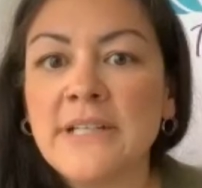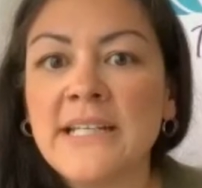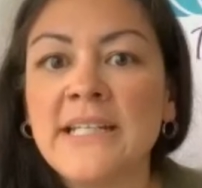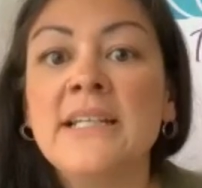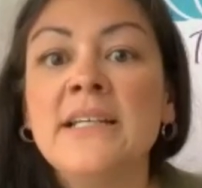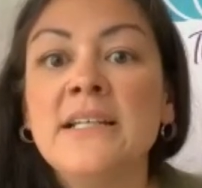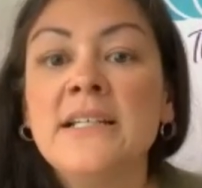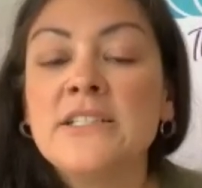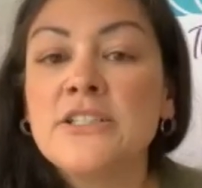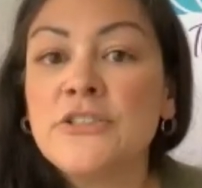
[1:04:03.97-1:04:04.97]
to a
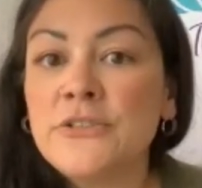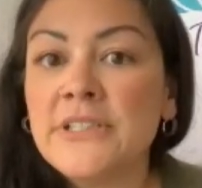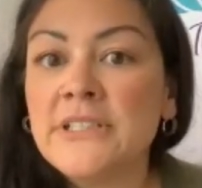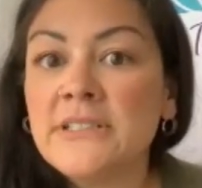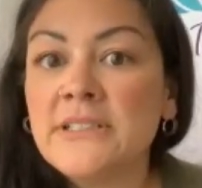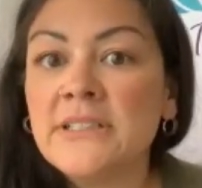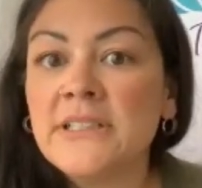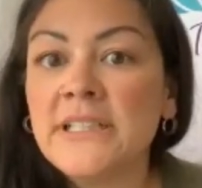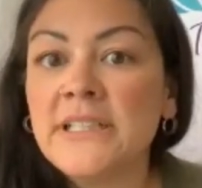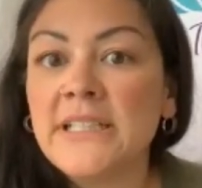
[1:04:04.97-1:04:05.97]
student
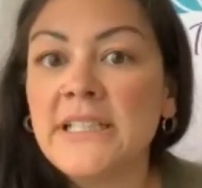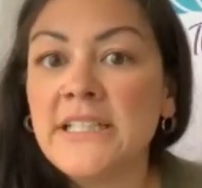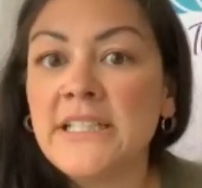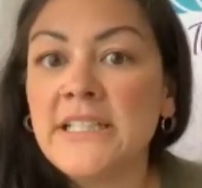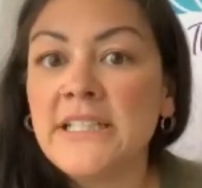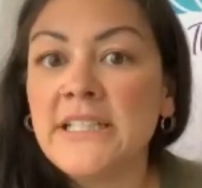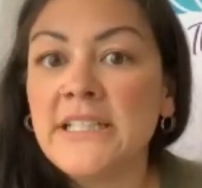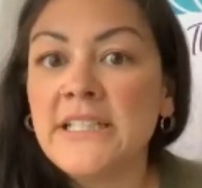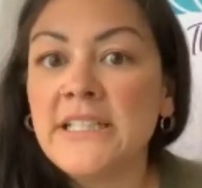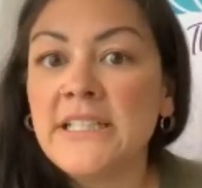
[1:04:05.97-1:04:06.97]
each
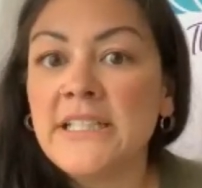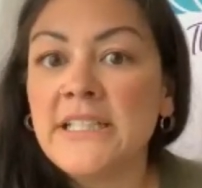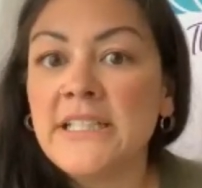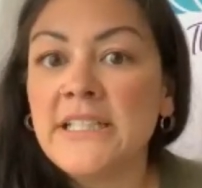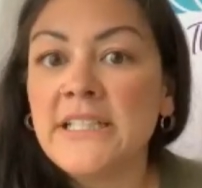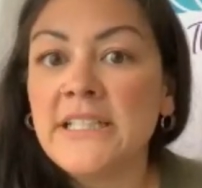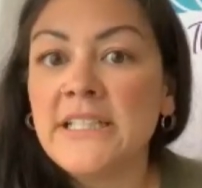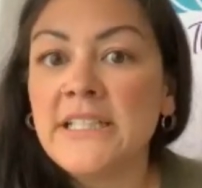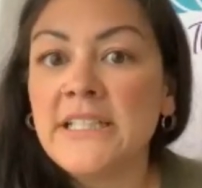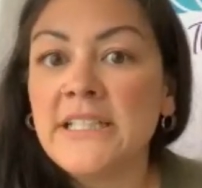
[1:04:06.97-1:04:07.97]

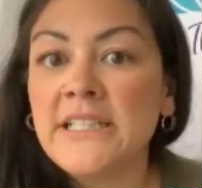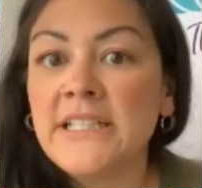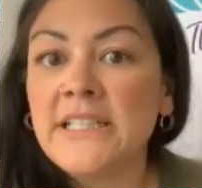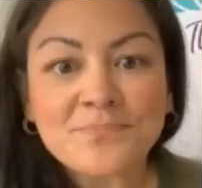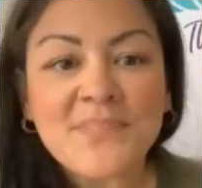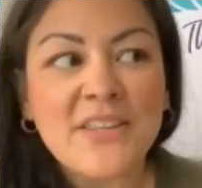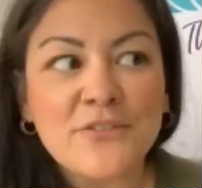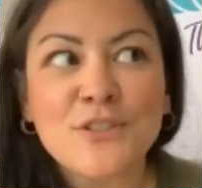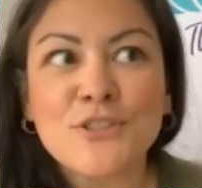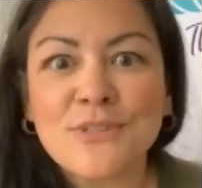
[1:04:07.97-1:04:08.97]
year. And the
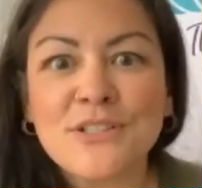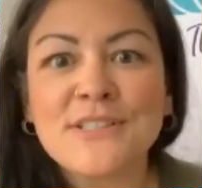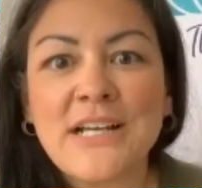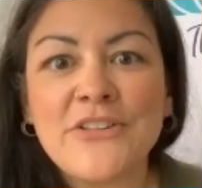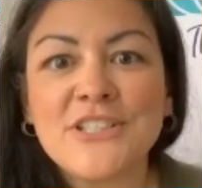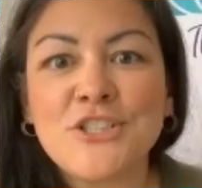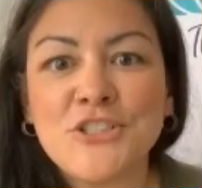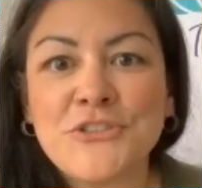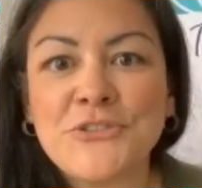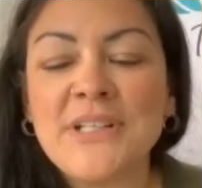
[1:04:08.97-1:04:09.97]
first one goes out this
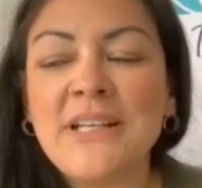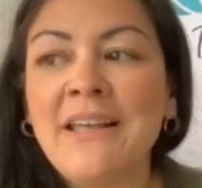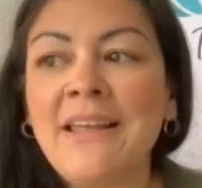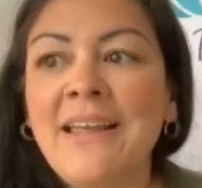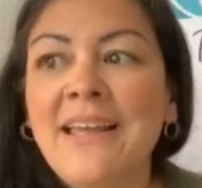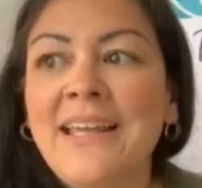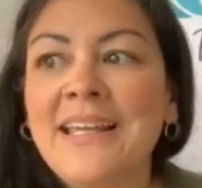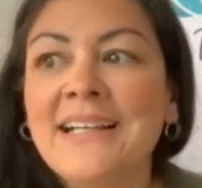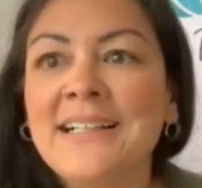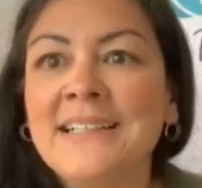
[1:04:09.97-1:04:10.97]
June.
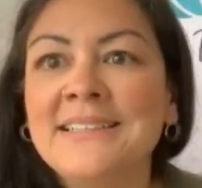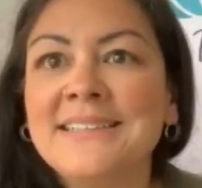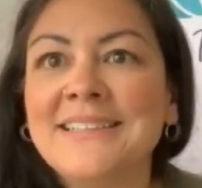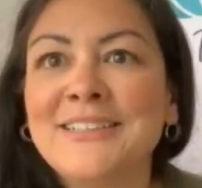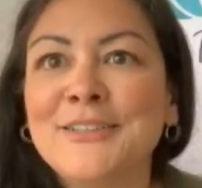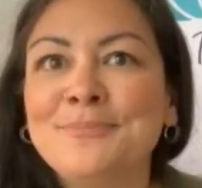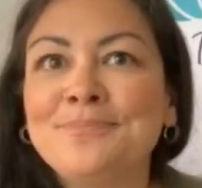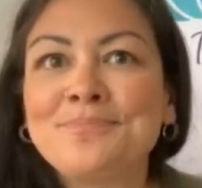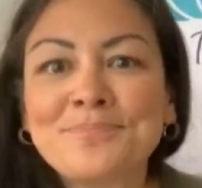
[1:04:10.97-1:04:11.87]
And I'm